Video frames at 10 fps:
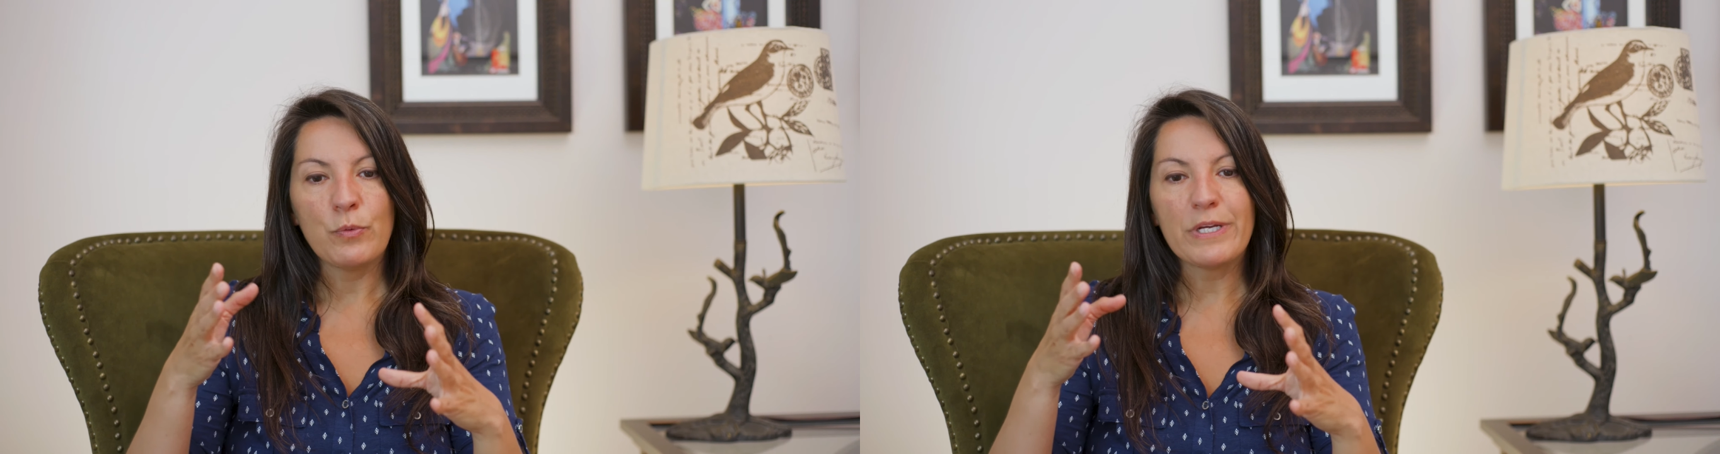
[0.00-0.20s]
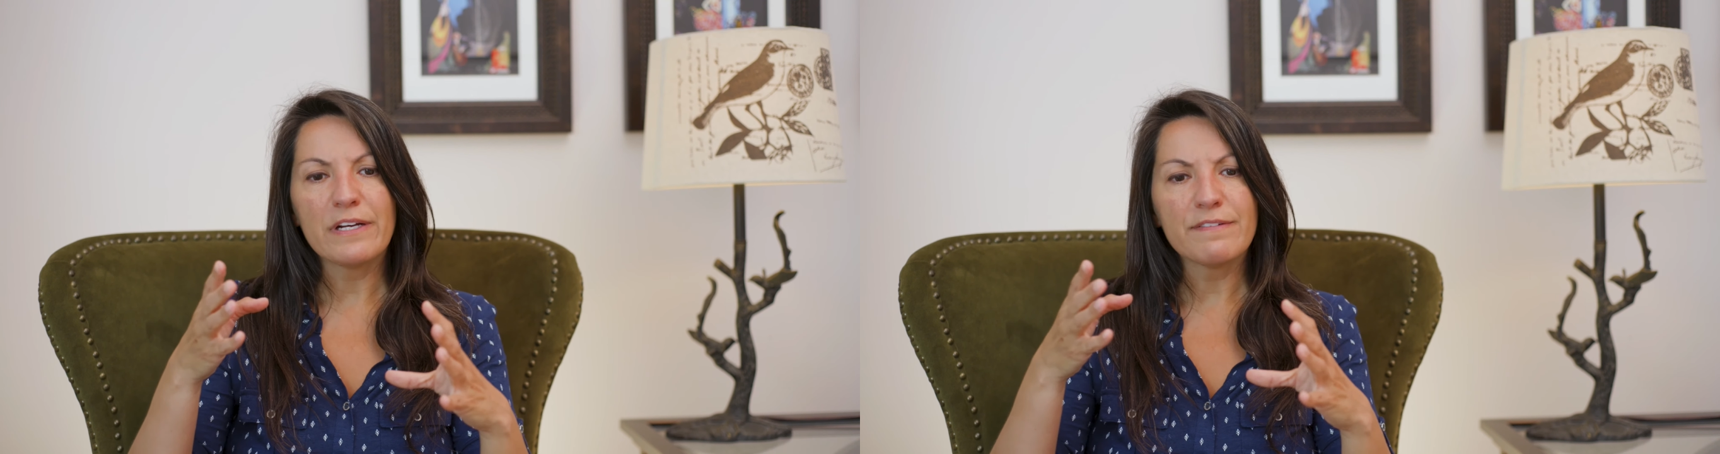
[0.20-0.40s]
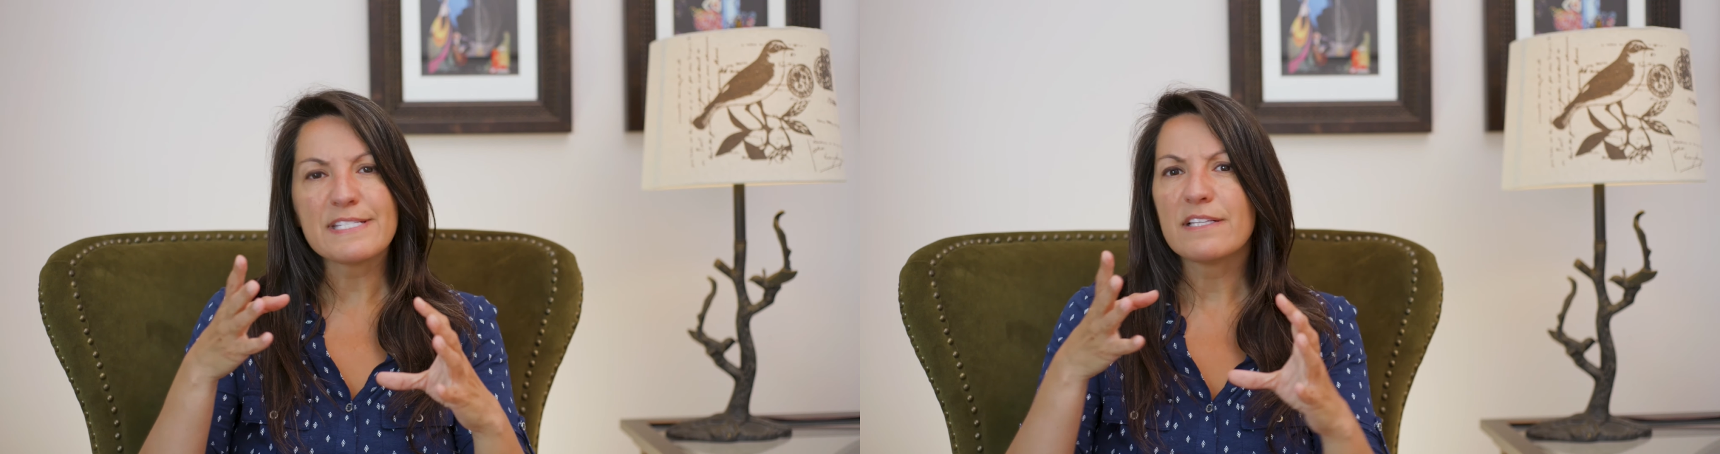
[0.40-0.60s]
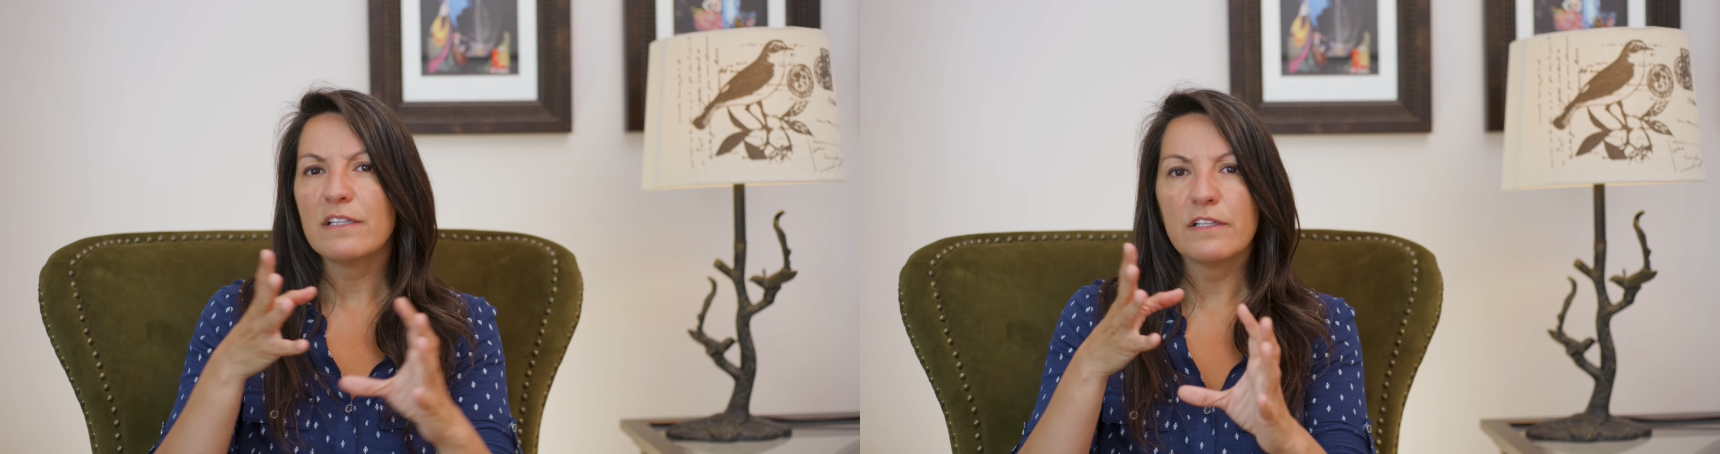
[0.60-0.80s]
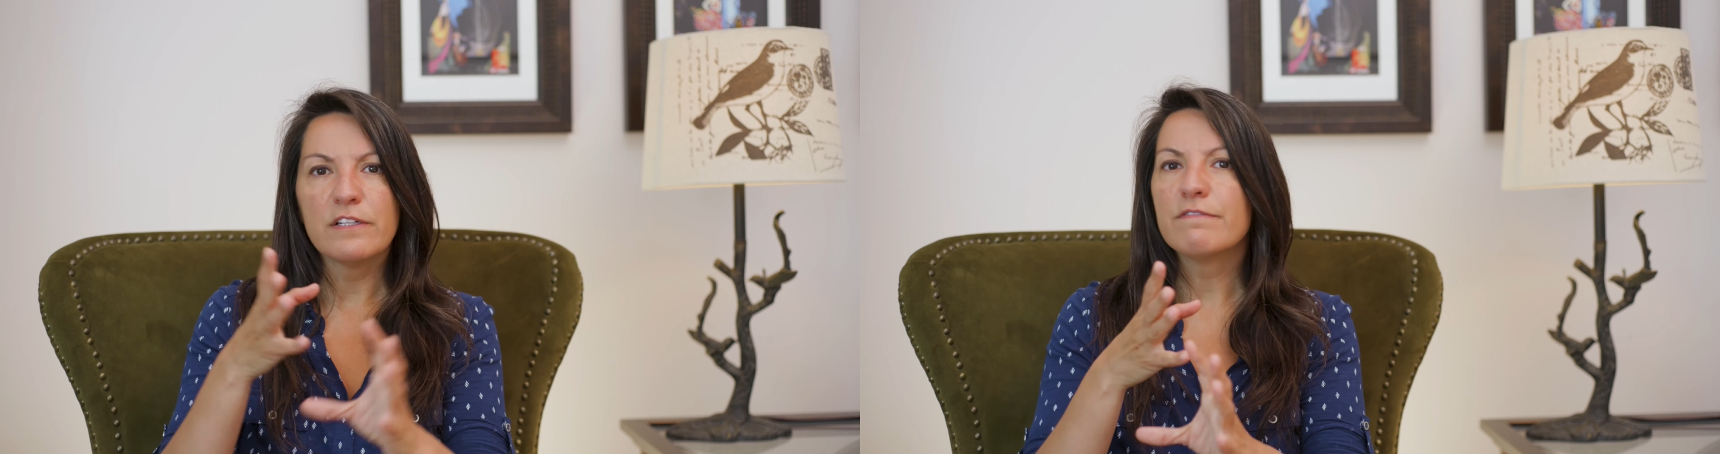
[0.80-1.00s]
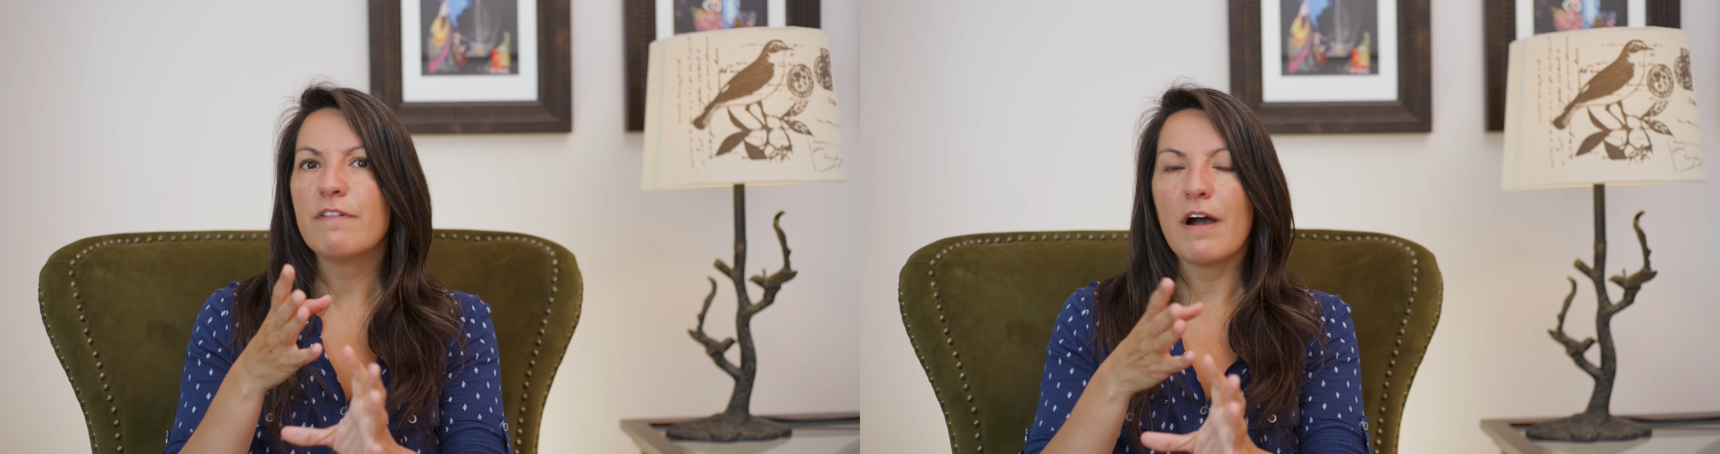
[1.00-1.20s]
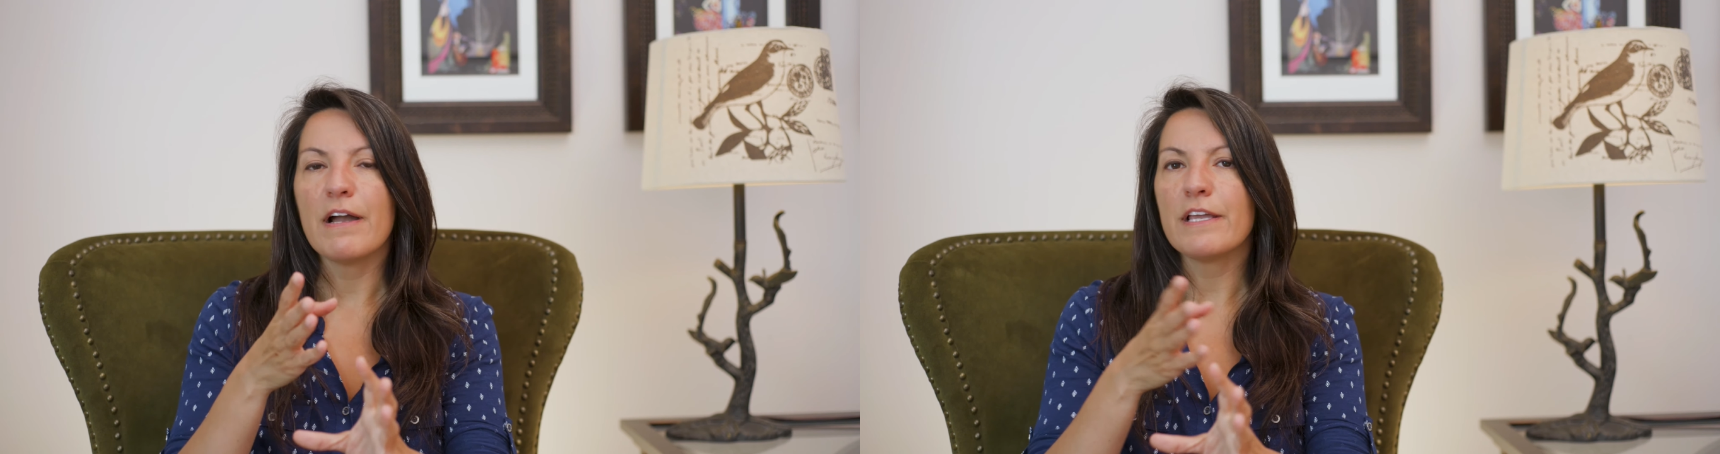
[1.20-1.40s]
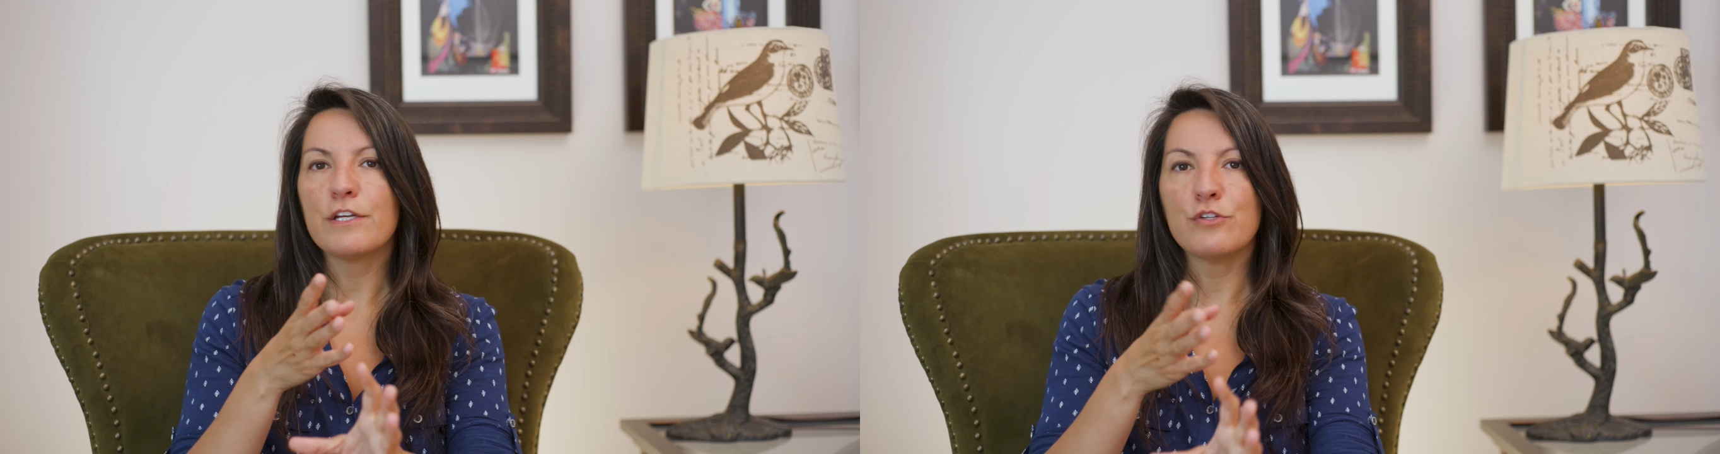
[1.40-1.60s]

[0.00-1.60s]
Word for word: we kind of solidify